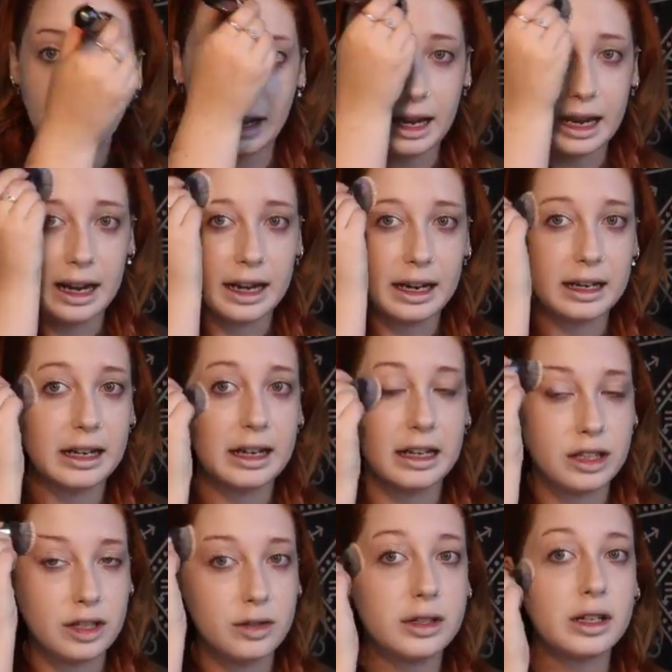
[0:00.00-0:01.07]
and it
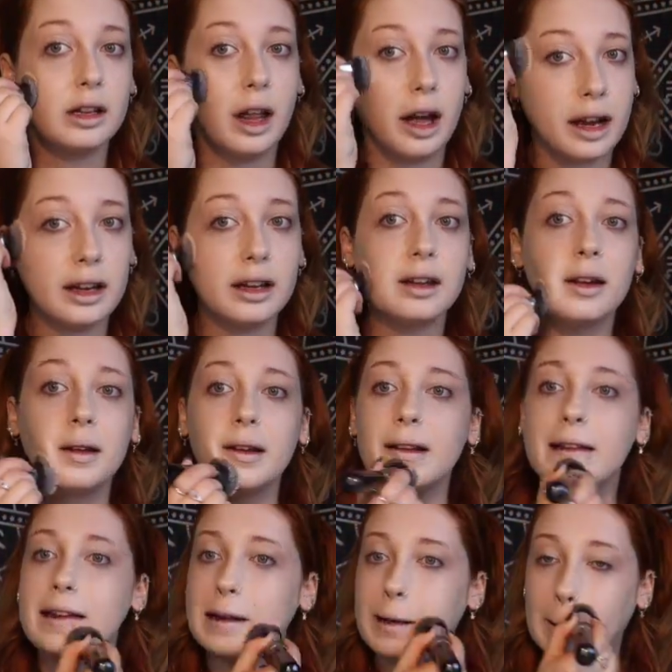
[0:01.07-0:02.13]
is used a lot
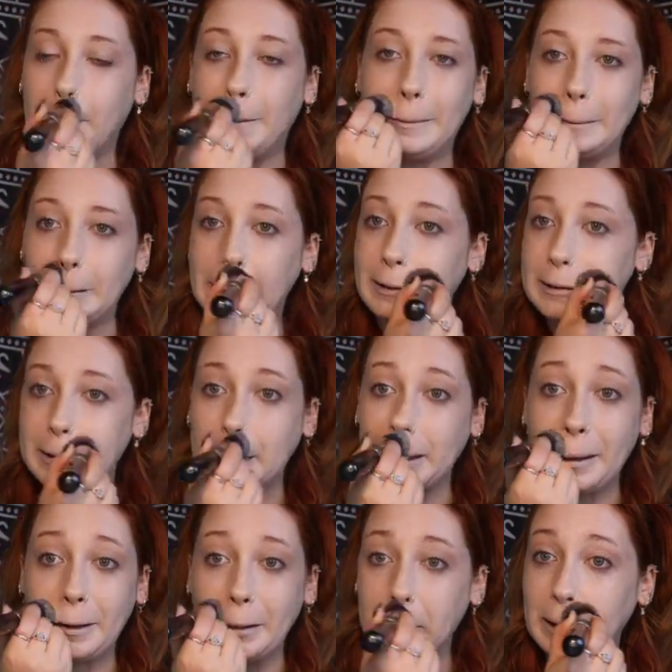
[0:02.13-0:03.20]
in holistic
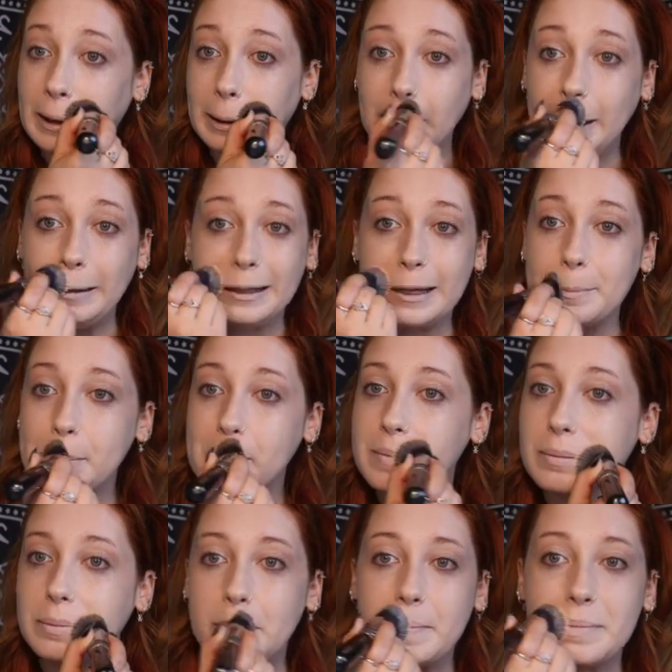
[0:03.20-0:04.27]
health and healing
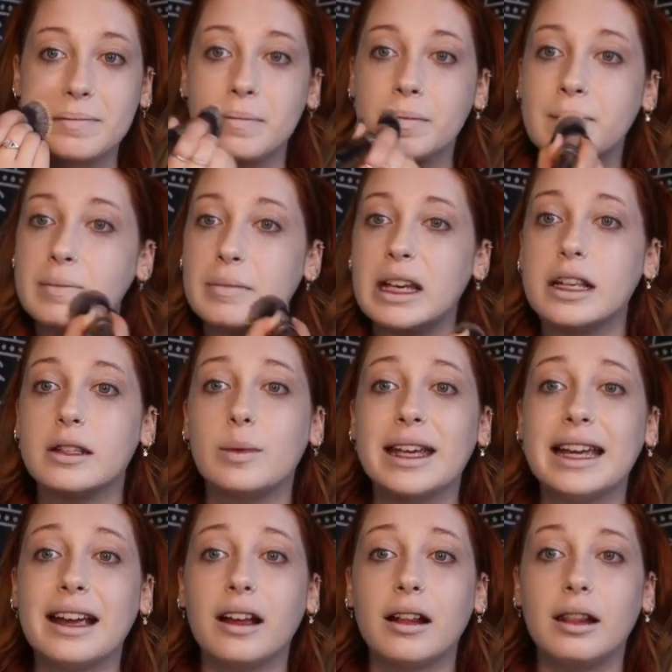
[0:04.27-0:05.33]
because we
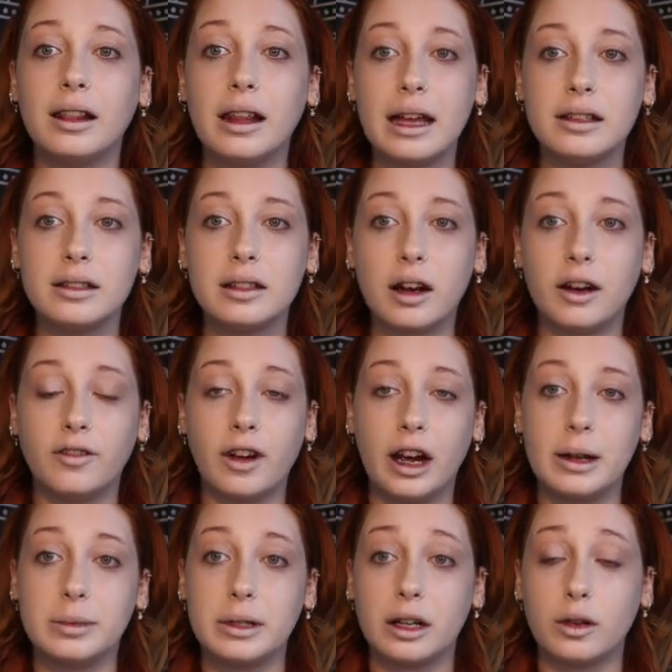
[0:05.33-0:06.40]
can cleanse our
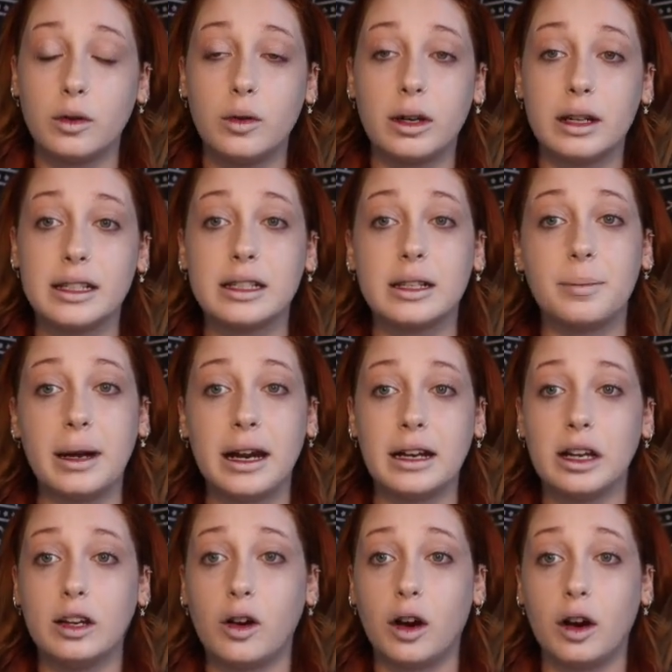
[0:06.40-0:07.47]
vibes and our auras
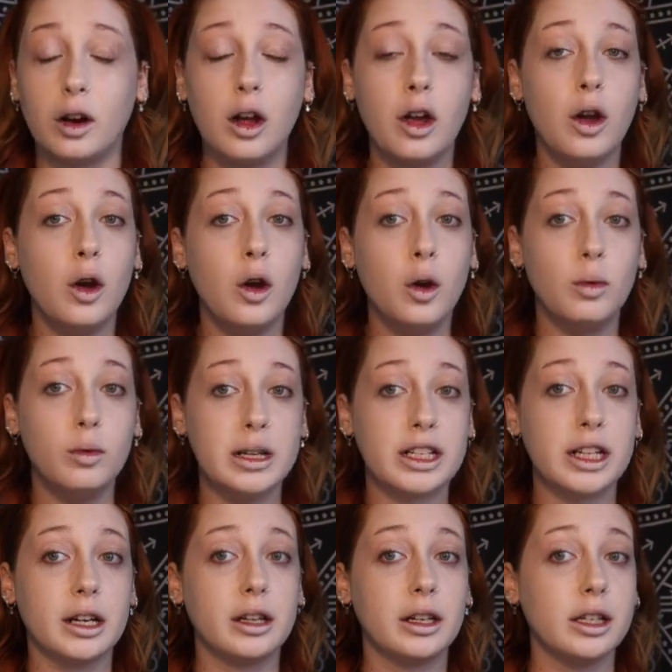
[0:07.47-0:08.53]
depending on
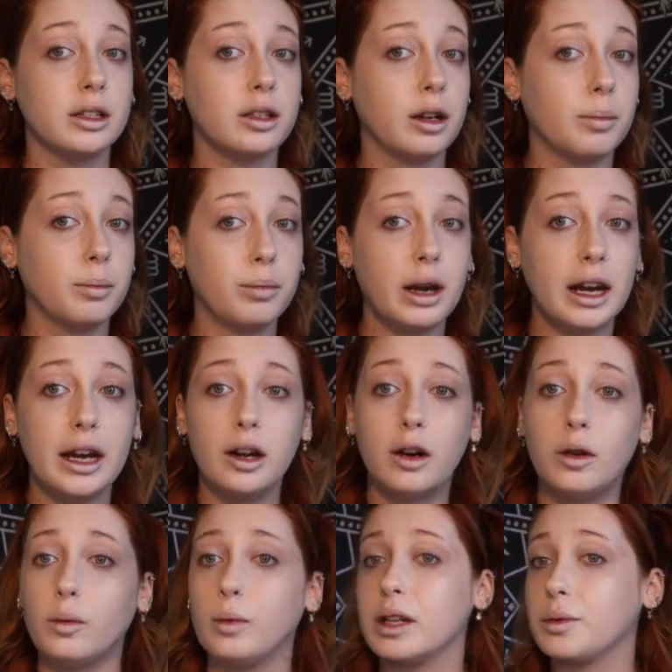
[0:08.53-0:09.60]
which areas are
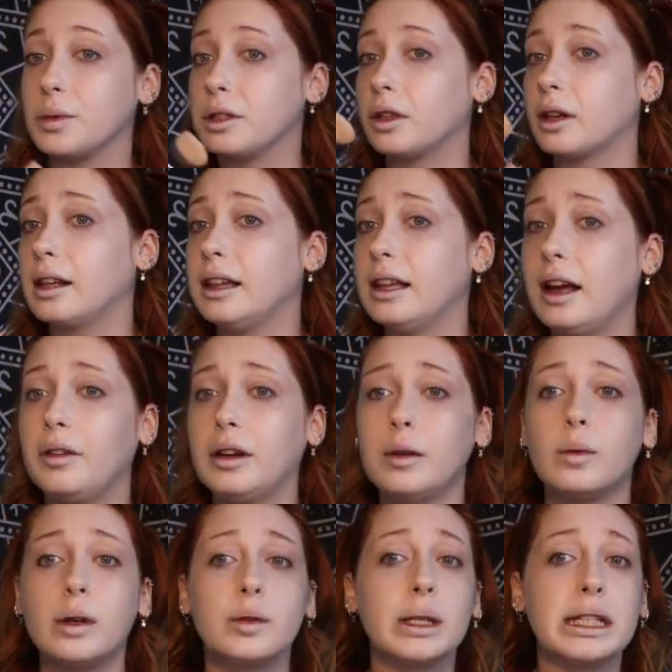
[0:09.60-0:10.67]
brighter, which ones are cloudy,
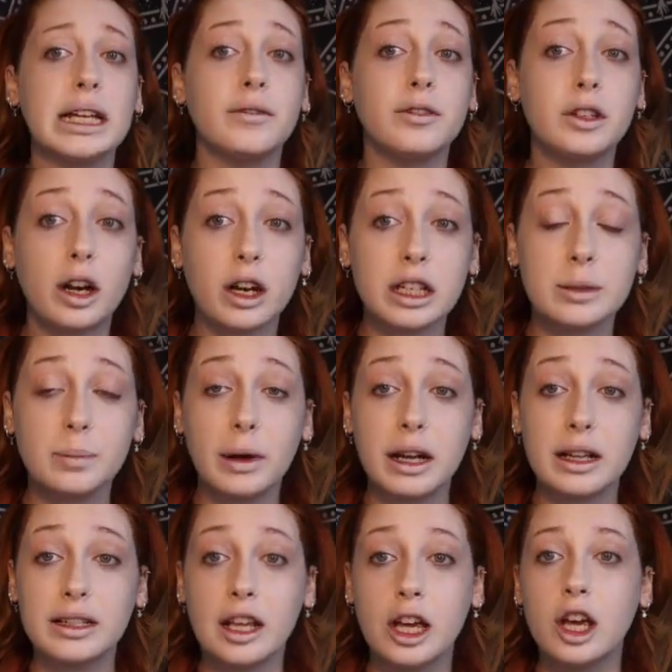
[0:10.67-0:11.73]
which ones have dark
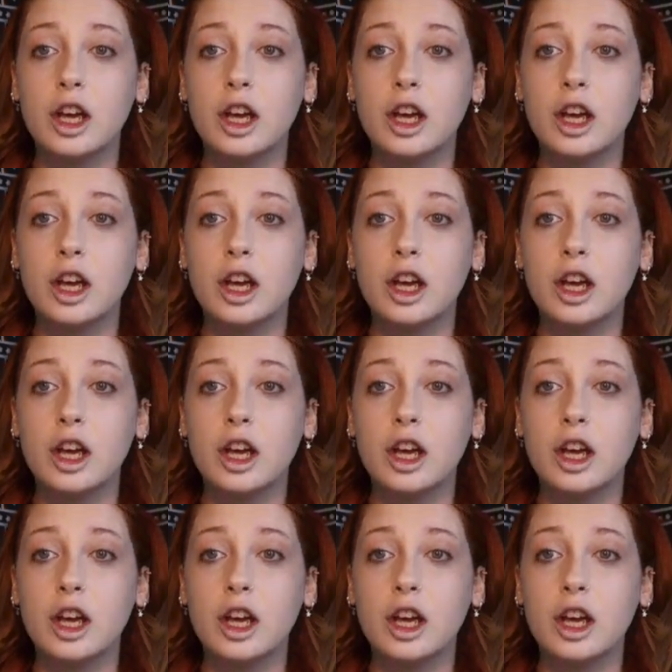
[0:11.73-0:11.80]
spots,